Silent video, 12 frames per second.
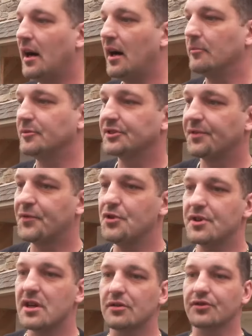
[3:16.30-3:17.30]
Just a few
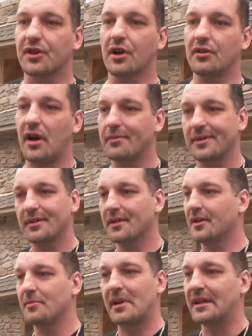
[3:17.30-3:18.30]
years ago, you
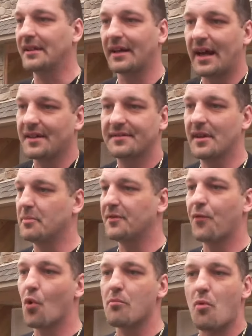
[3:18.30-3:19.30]
know what I mean? Like I said,
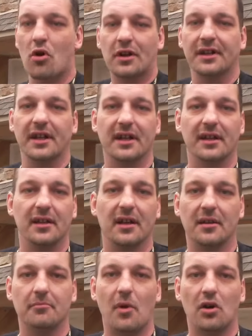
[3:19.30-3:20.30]
before marketing
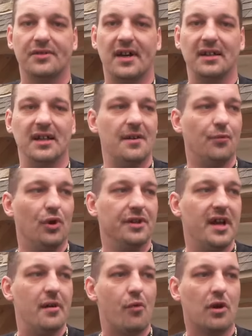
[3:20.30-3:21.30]
and multi-level and
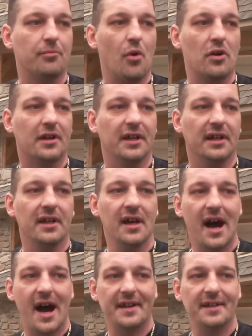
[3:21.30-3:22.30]
network marketing,
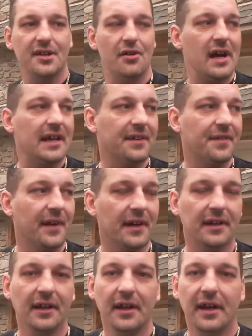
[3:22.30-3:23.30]
I didn't know anything.
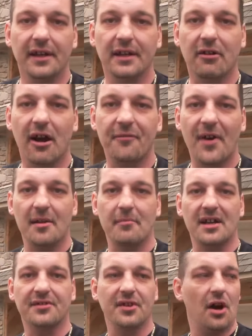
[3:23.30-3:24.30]
And here I find
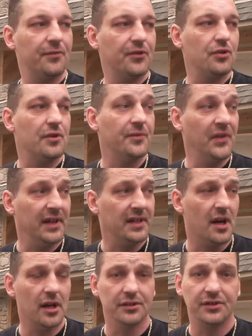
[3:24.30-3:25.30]
myself doing
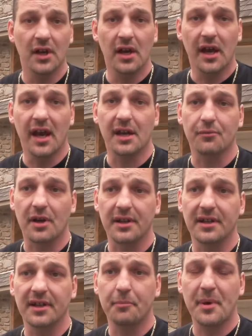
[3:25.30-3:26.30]
videos and
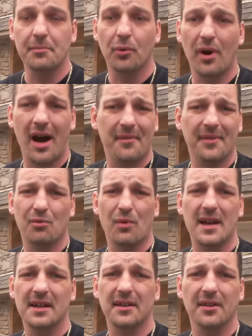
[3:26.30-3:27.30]
running into people. I've even
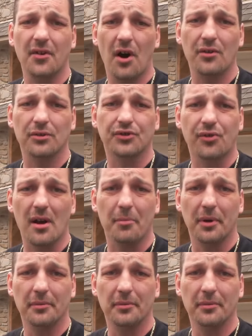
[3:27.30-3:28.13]
ran into Donald Trump